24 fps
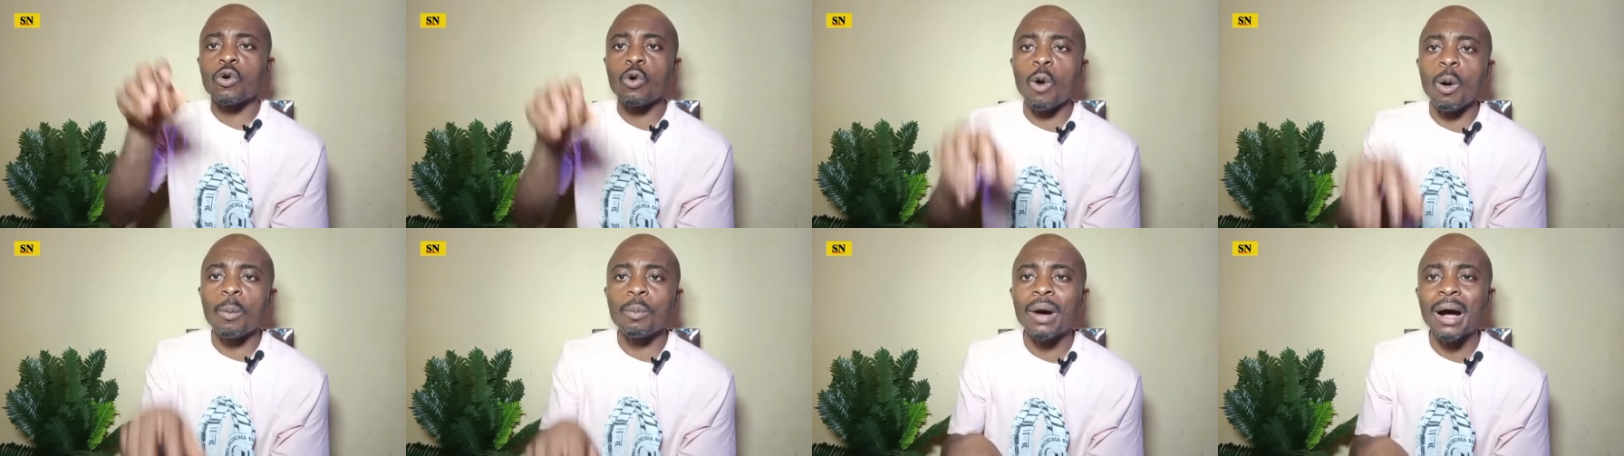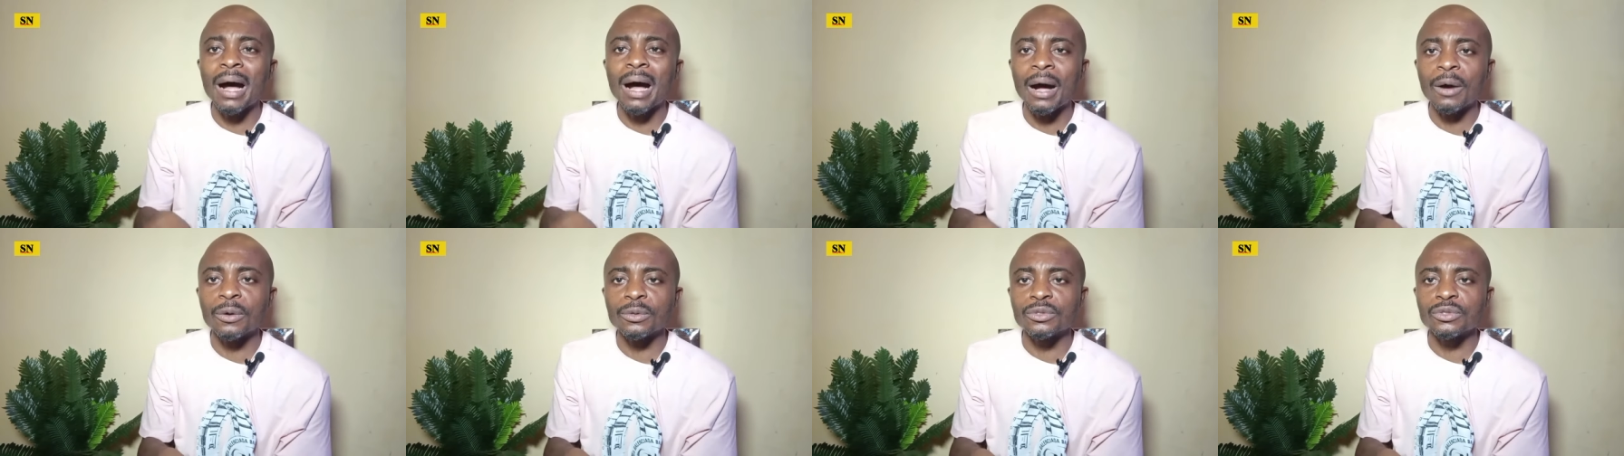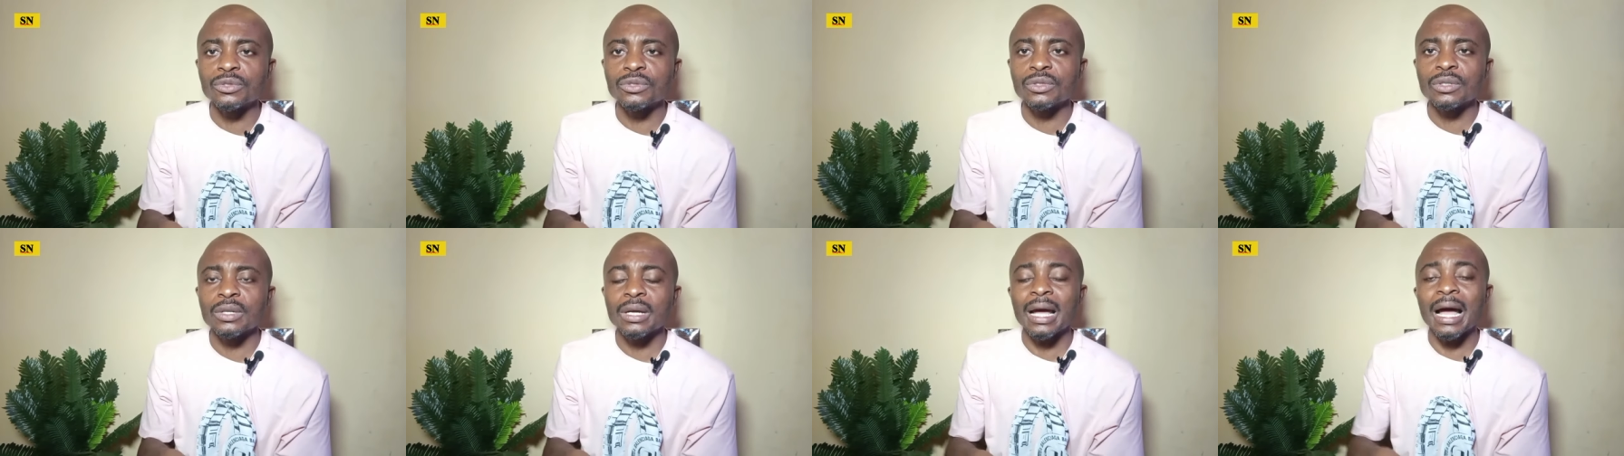come
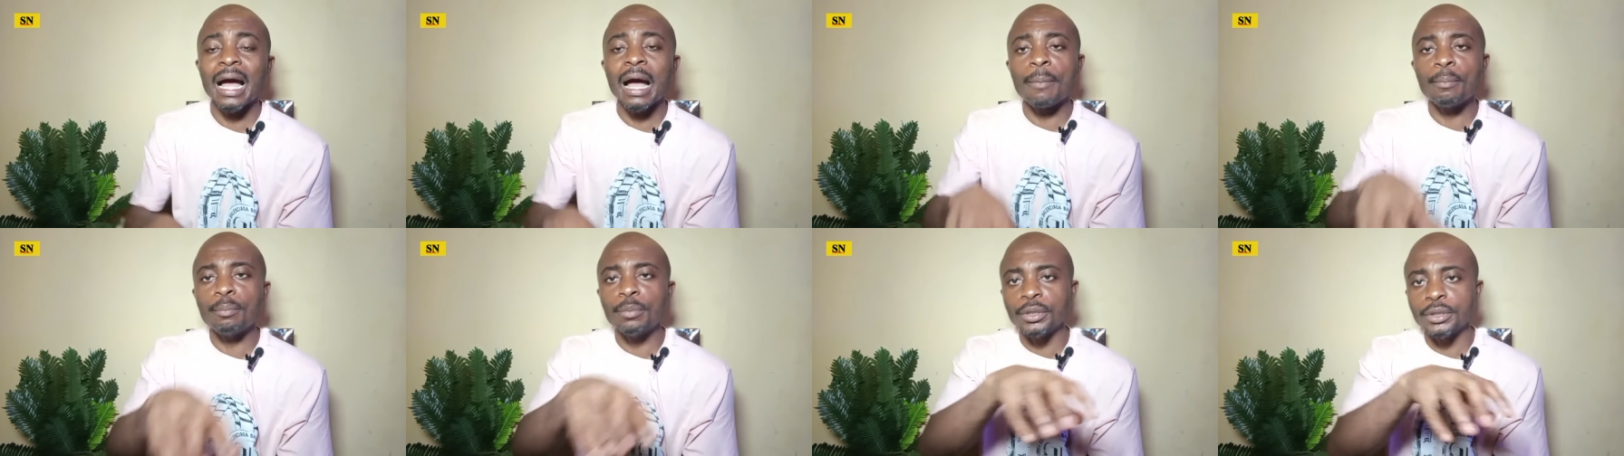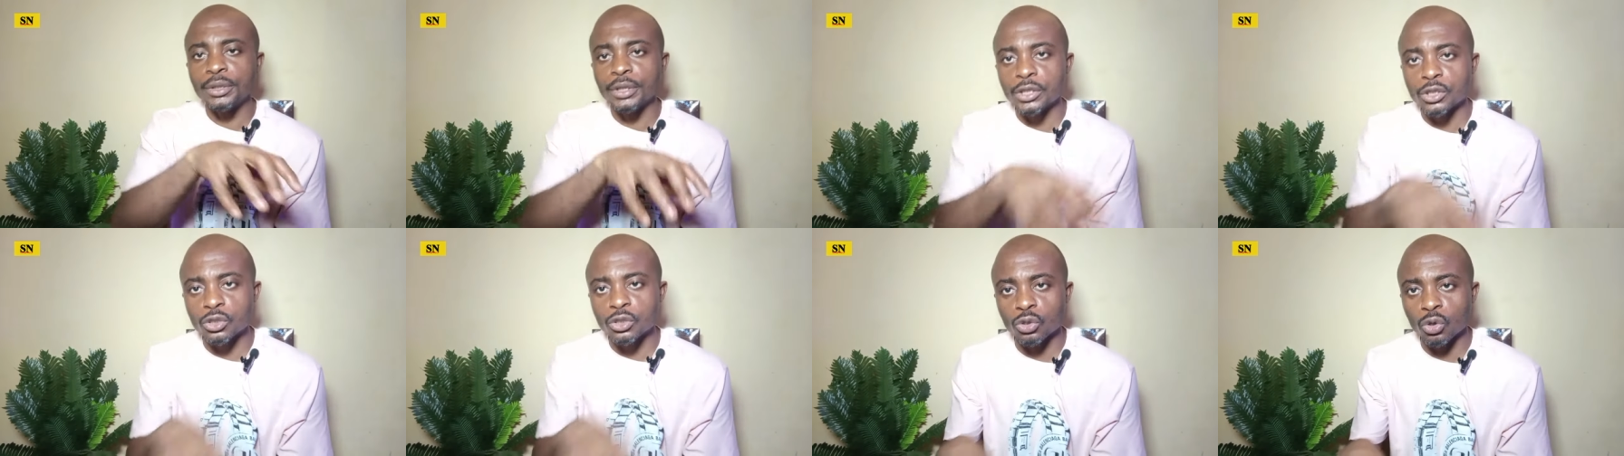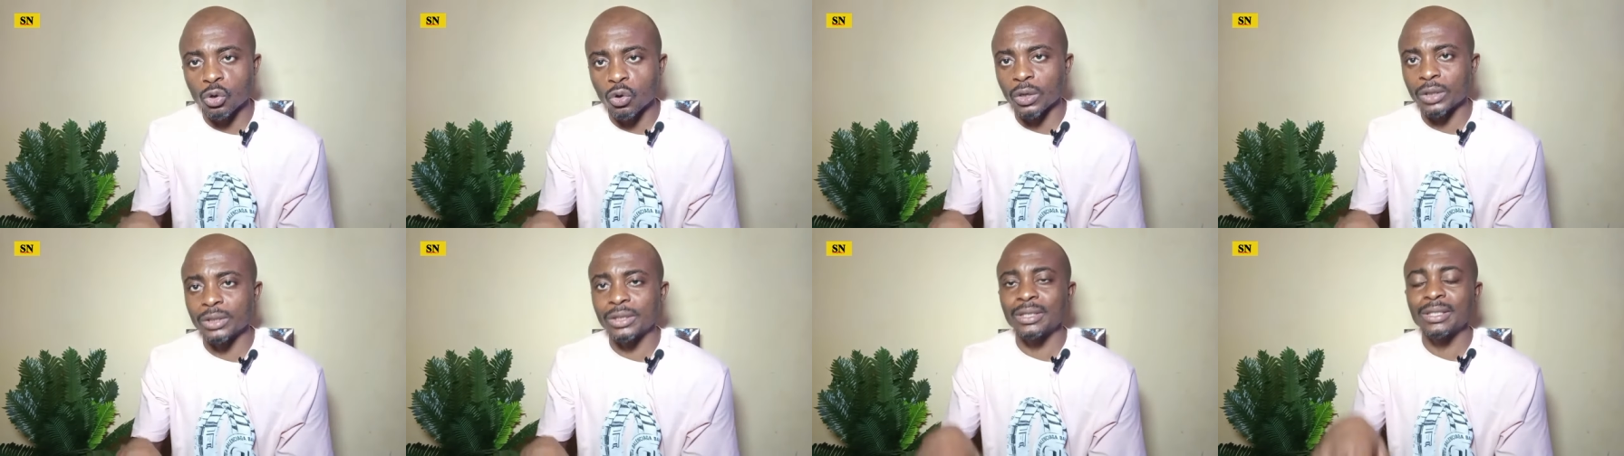out and be
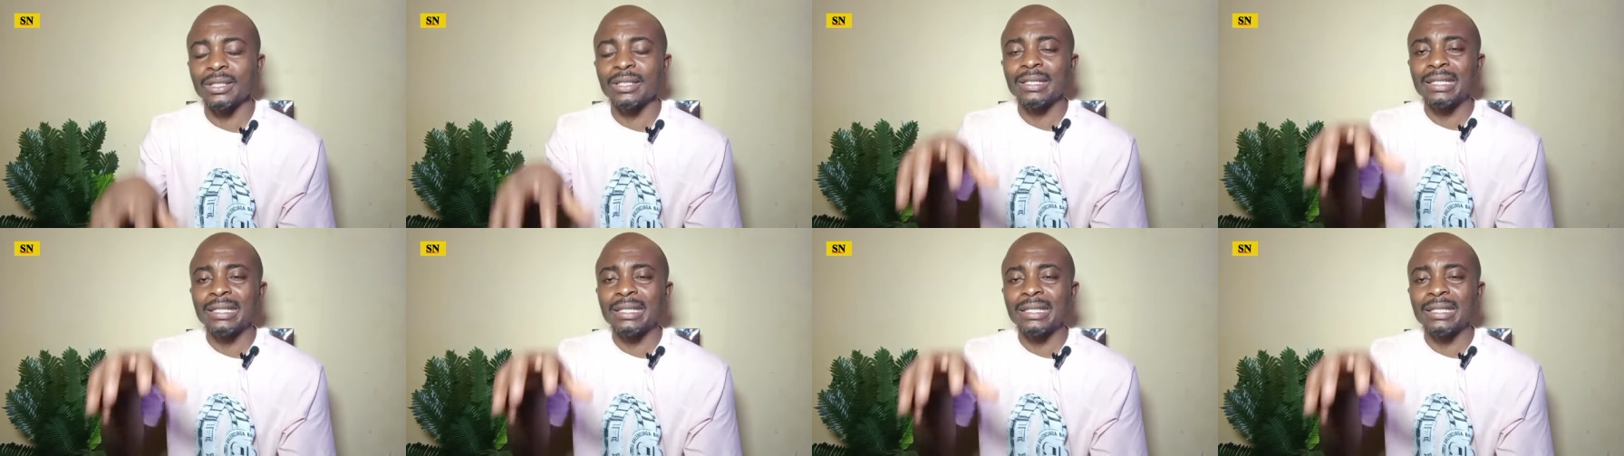destroyed